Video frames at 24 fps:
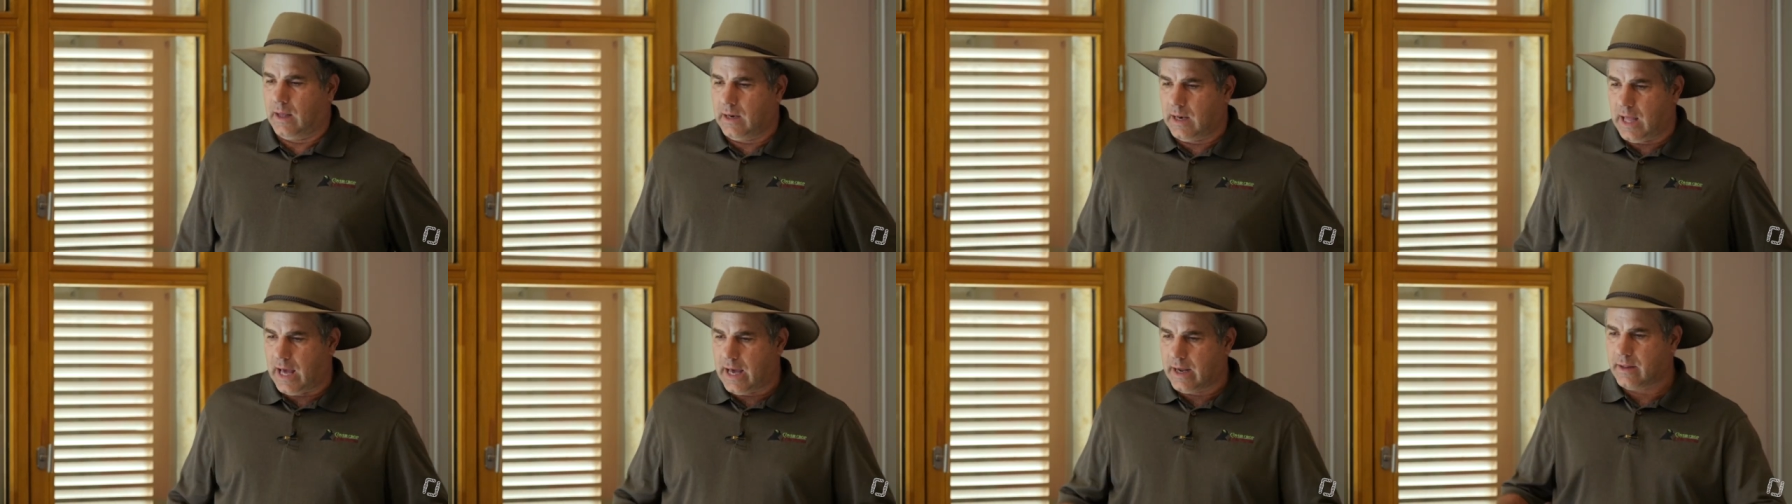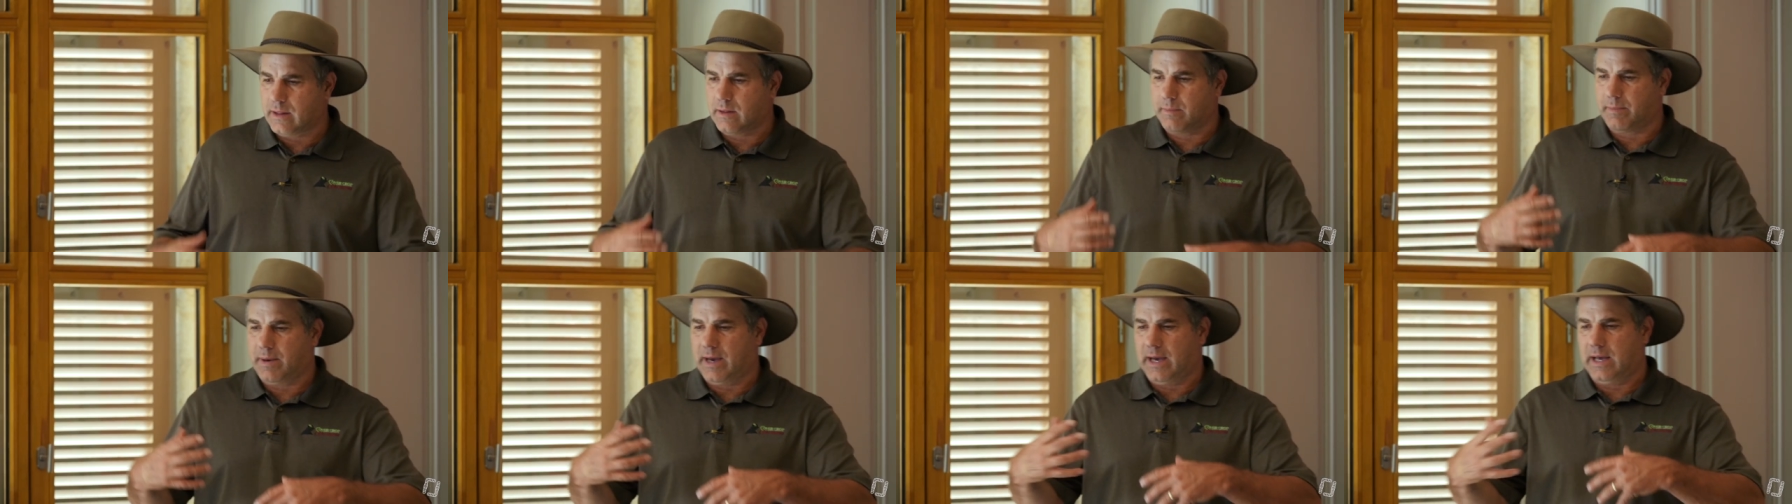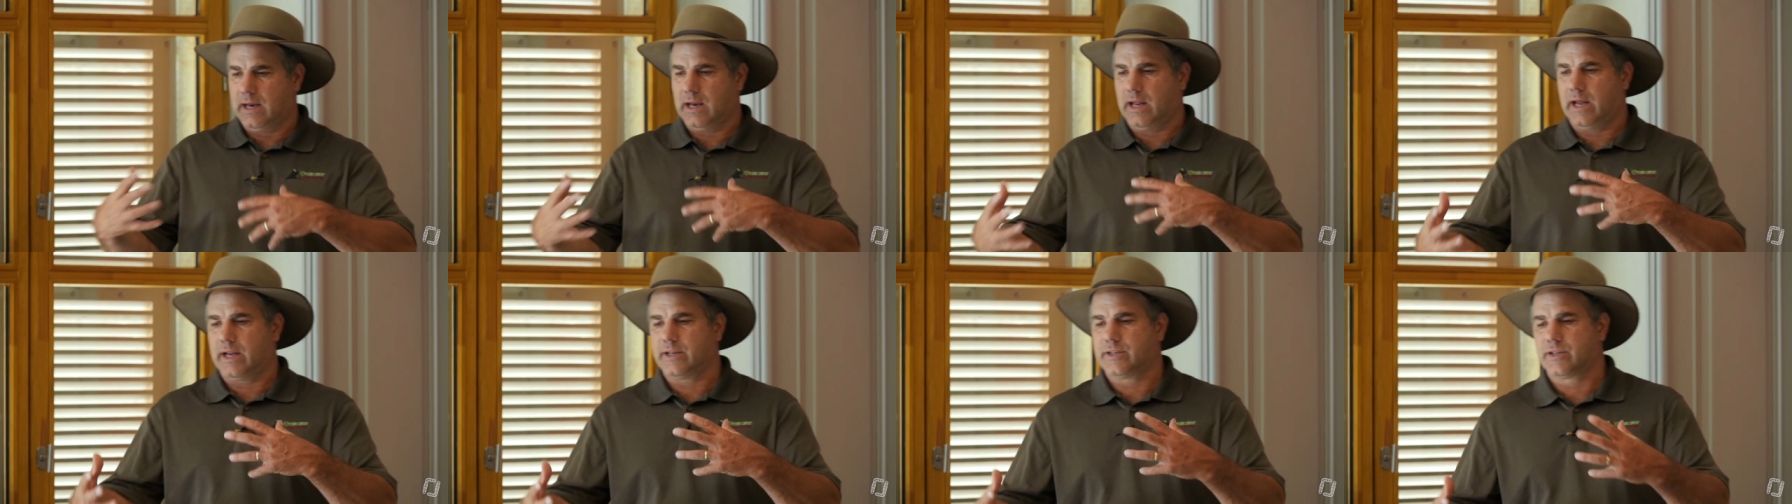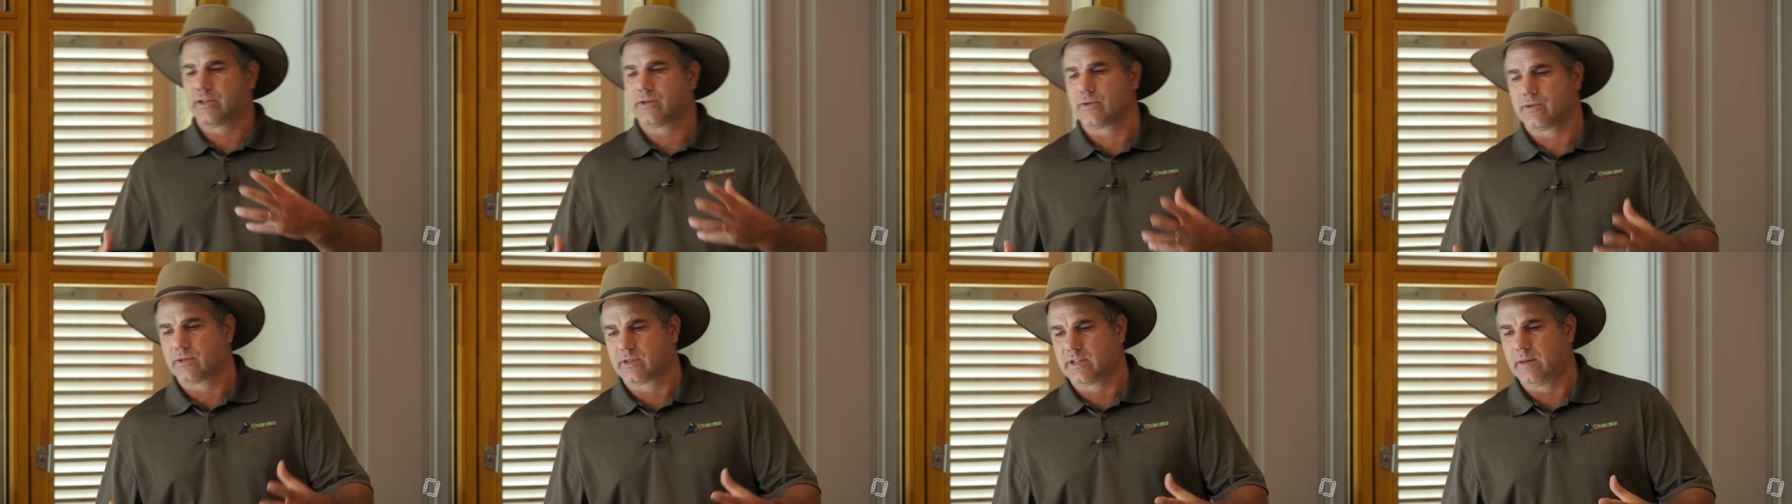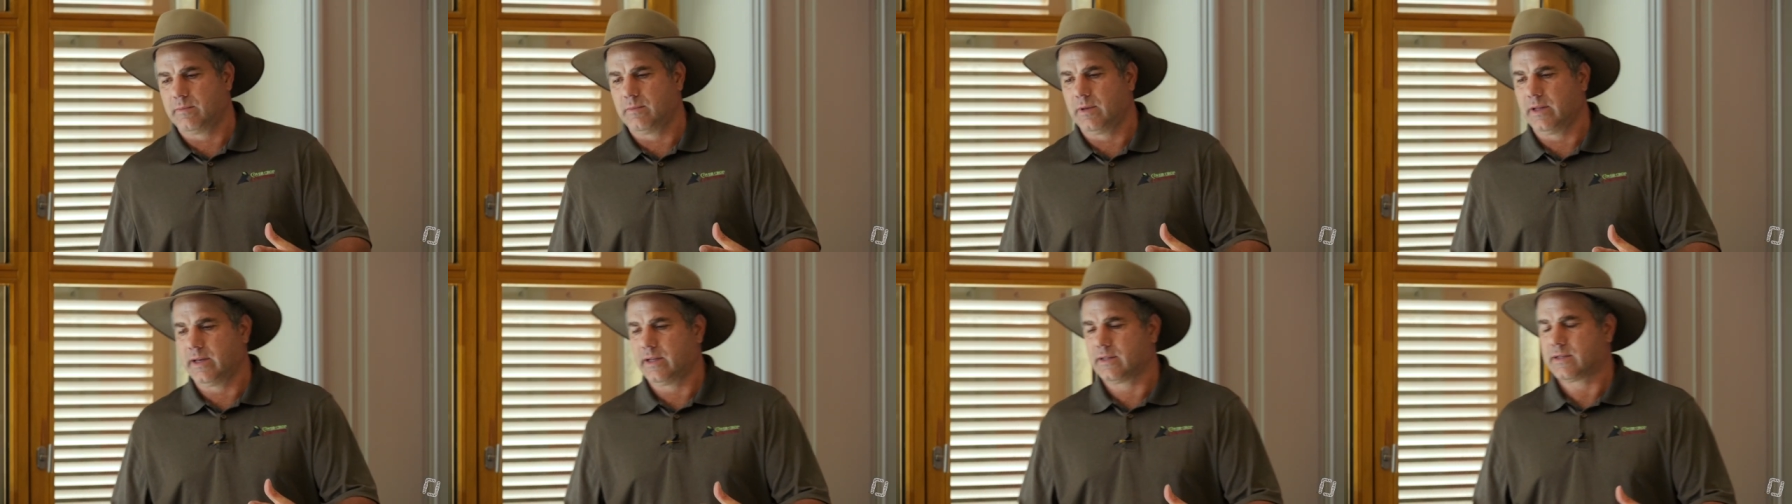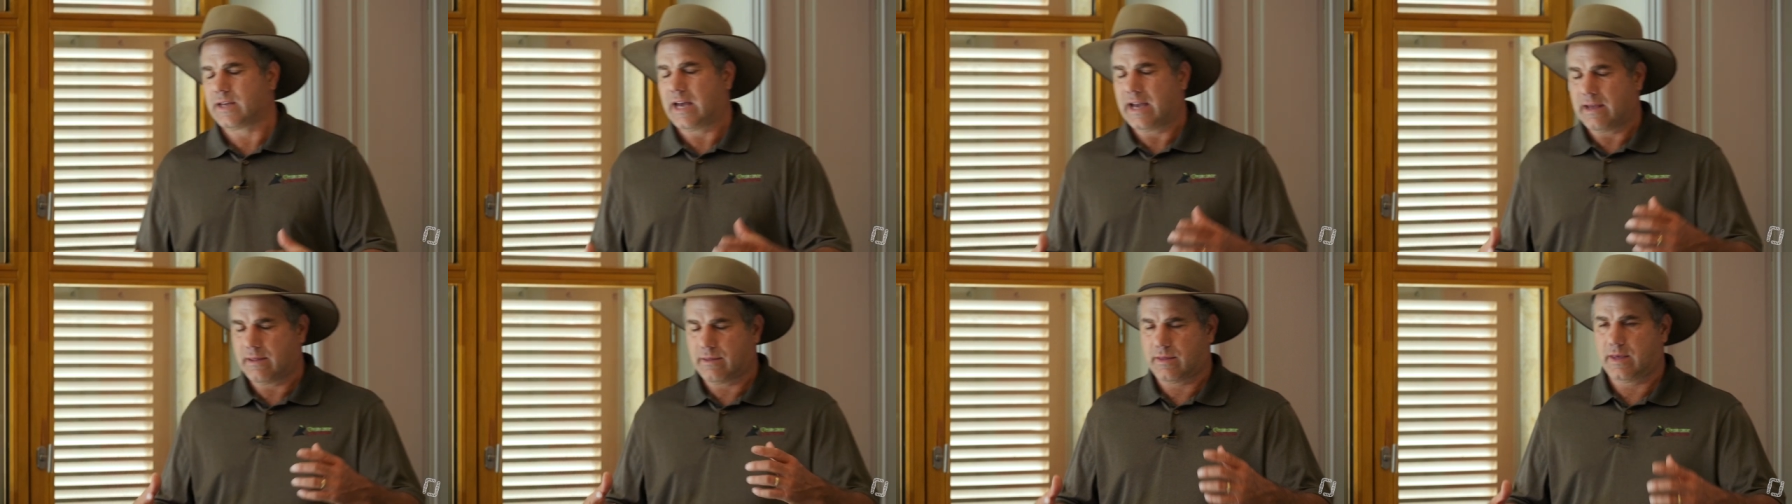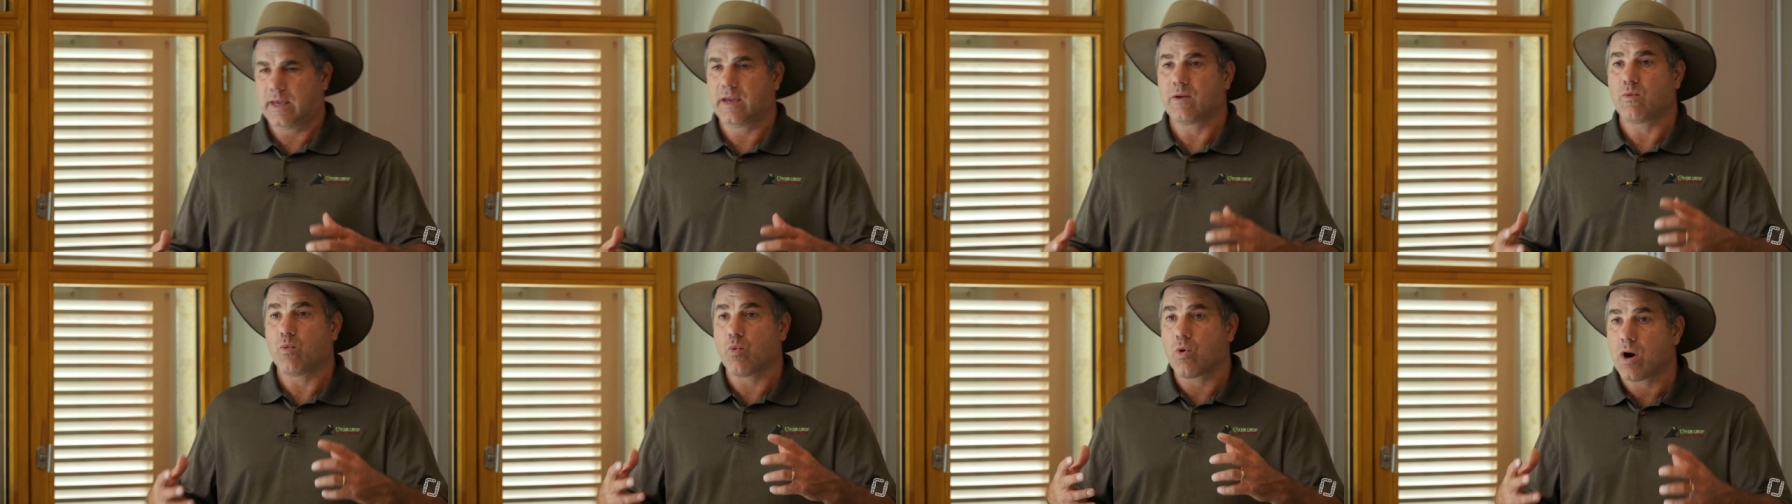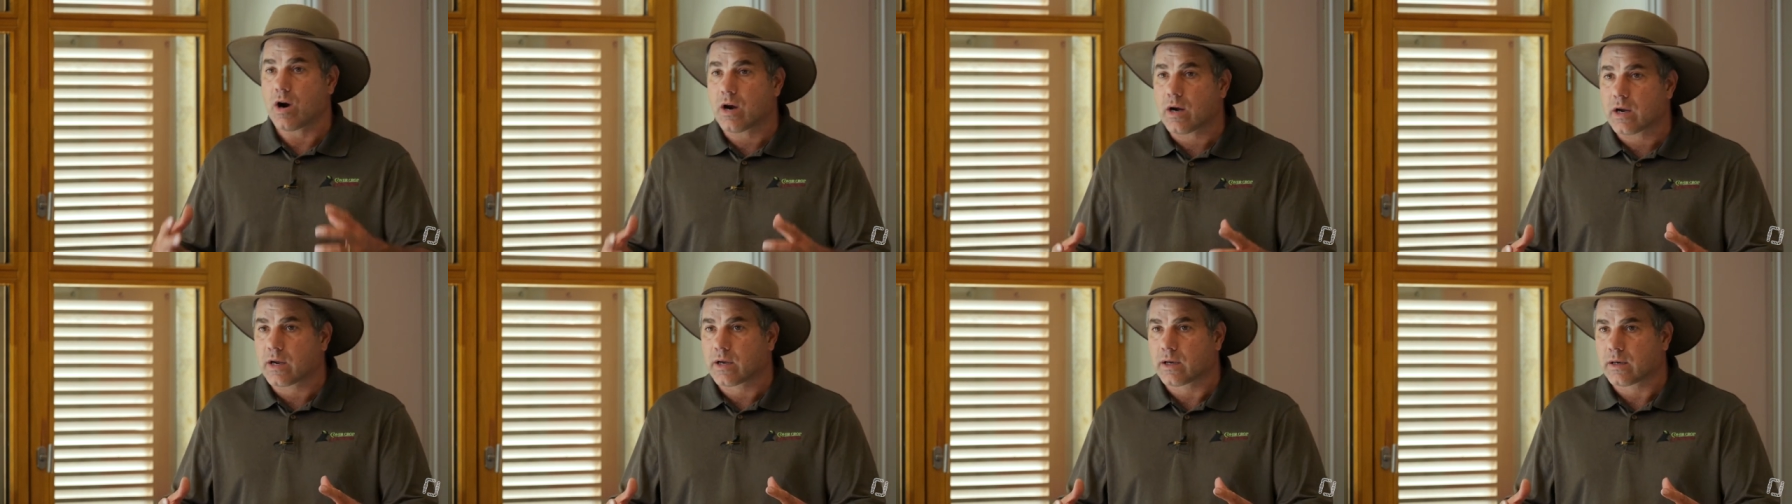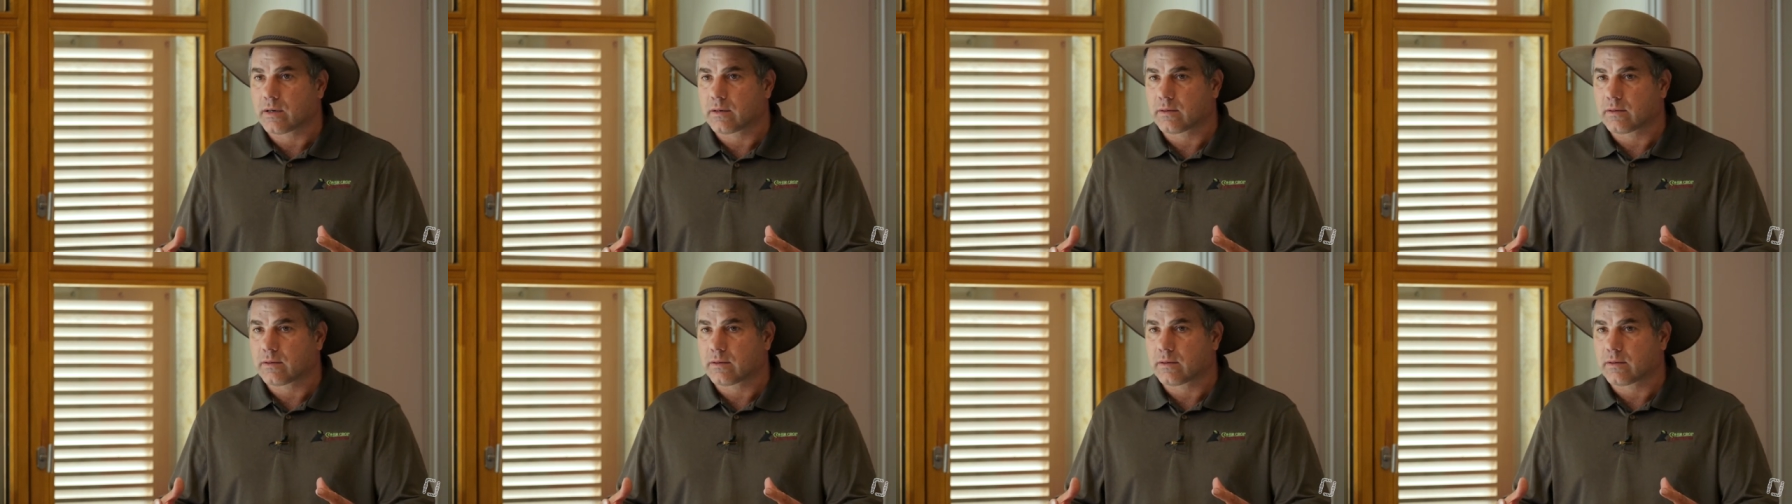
A lot of the biological stimulants I think work,